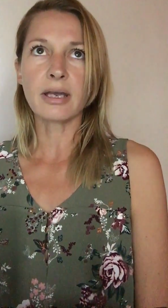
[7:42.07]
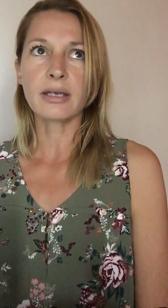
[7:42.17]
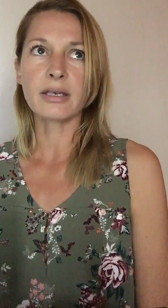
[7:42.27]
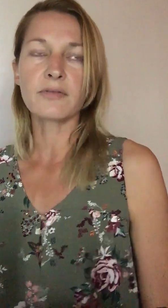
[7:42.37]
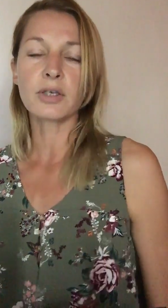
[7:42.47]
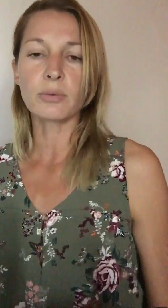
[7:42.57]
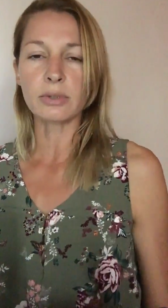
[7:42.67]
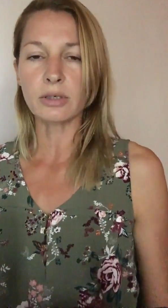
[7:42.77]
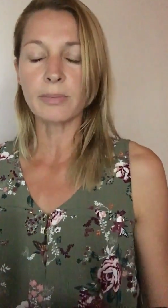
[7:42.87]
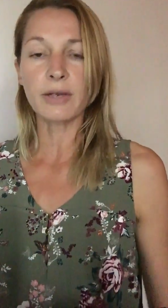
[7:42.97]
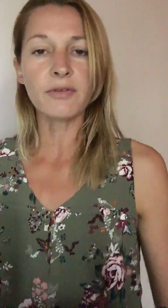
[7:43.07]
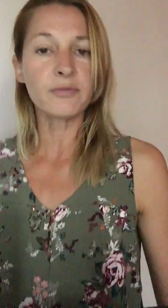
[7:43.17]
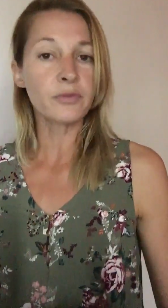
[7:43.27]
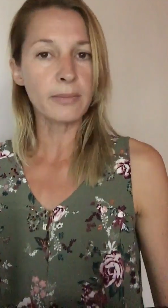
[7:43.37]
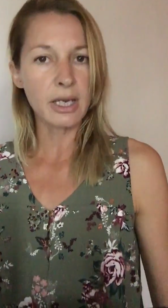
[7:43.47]
and giving you a little bit of
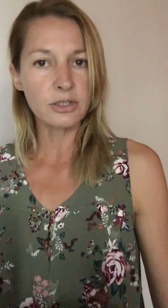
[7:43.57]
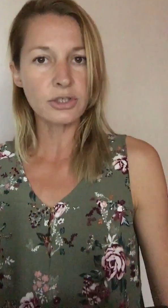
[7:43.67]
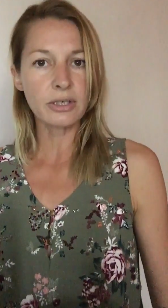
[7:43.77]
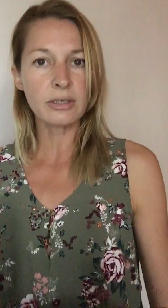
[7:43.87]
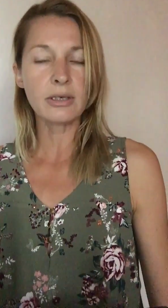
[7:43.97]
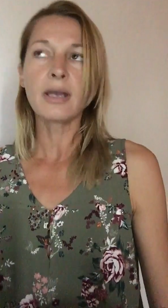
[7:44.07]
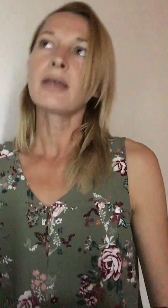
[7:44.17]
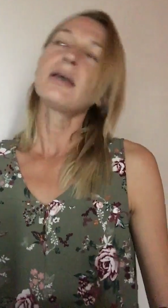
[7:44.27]
information